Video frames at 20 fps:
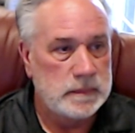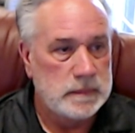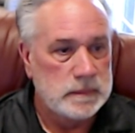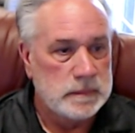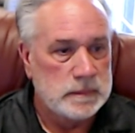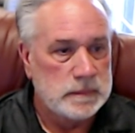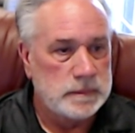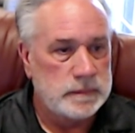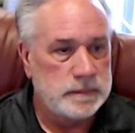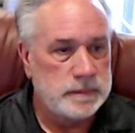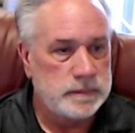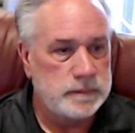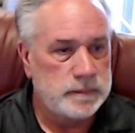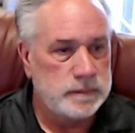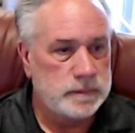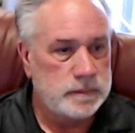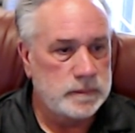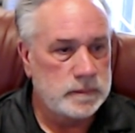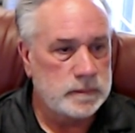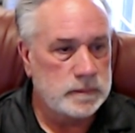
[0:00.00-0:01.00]

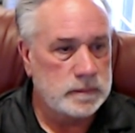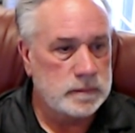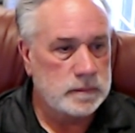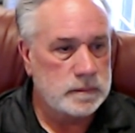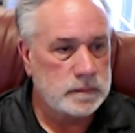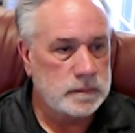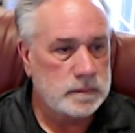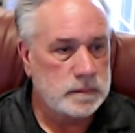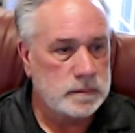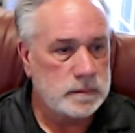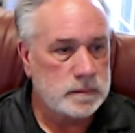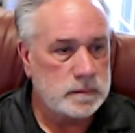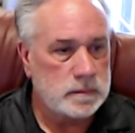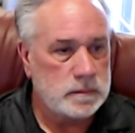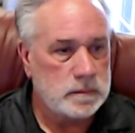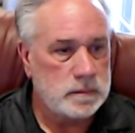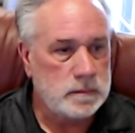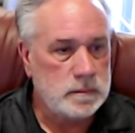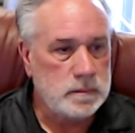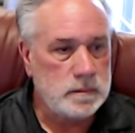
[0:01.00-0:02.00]

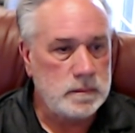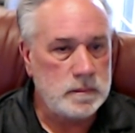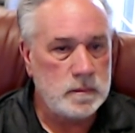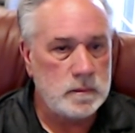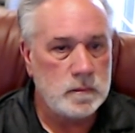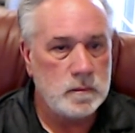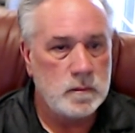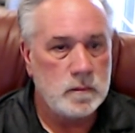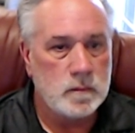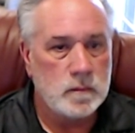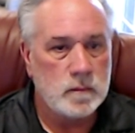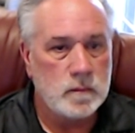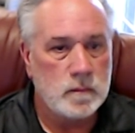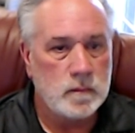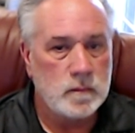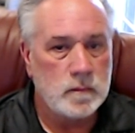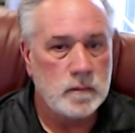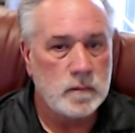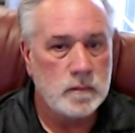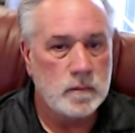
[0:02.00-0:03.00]

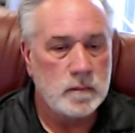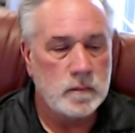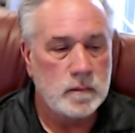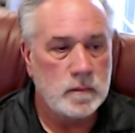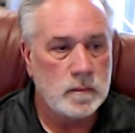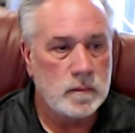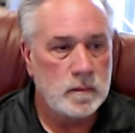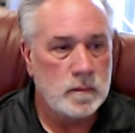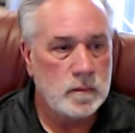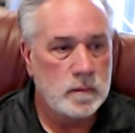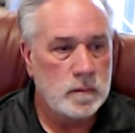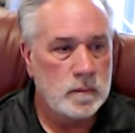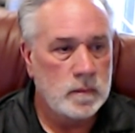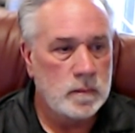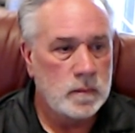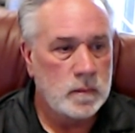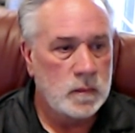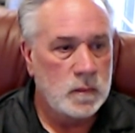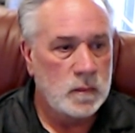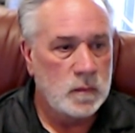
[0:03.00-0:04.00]

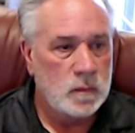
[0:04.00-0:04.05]
Nothing is said.